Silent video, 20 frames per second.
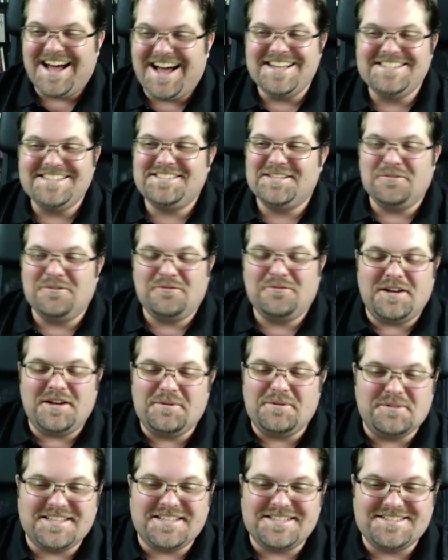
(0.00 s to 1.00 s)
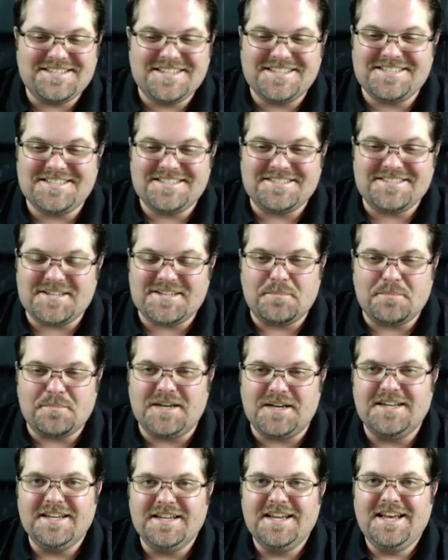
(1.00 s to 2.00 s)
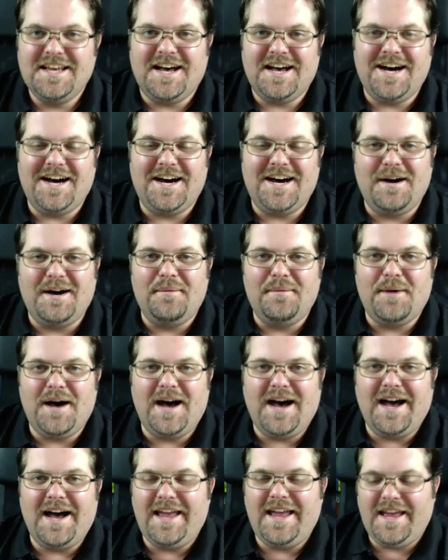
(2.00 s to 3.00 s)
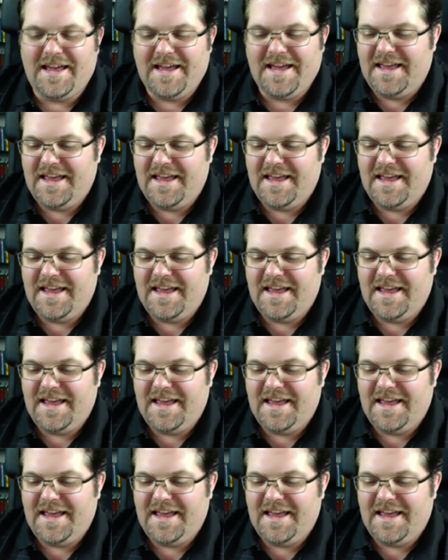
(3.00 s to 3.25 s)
I still fight with consistency, but I